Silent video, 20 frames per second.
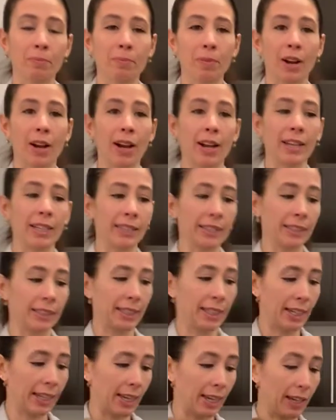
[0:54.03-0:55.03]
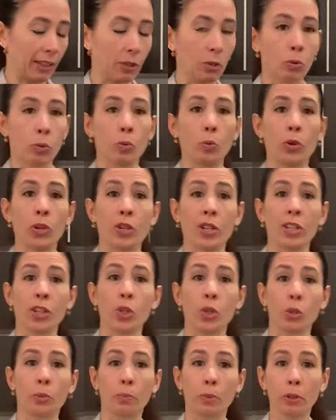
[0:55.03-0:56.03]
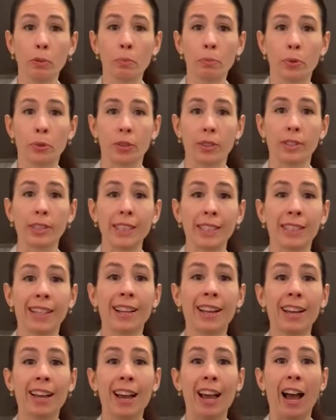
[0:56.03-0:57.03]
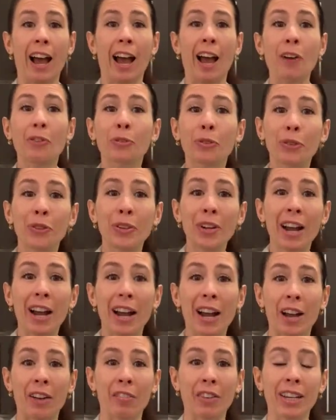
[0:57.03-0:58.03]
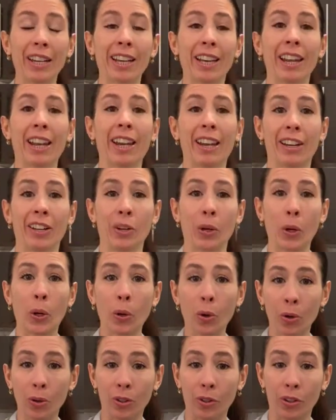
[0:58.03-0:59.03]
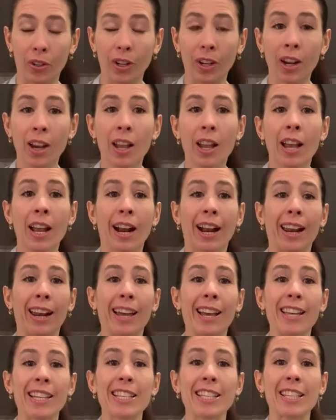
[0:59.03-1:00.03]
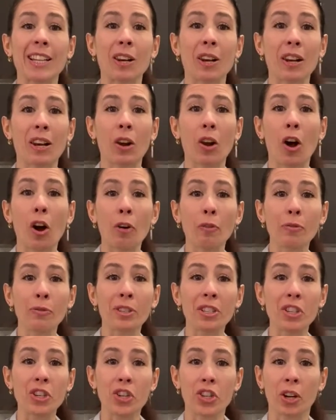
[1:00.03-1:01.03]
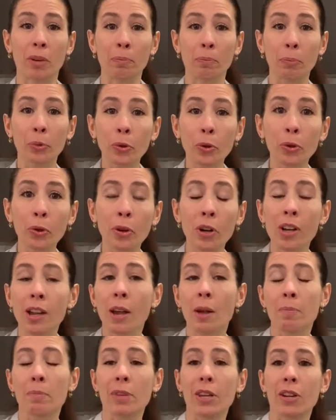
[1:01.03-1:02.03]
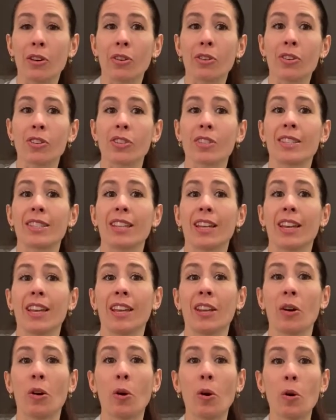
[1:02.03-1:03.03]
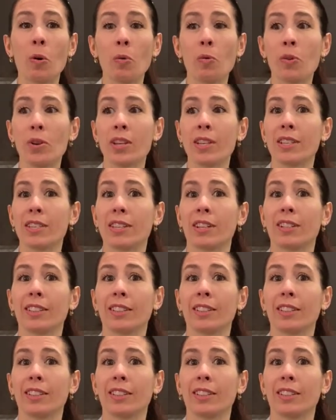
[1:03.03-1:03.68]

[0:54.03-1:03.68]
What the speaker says: and which is super important after having a hair color. Clients love this shampoo because they always are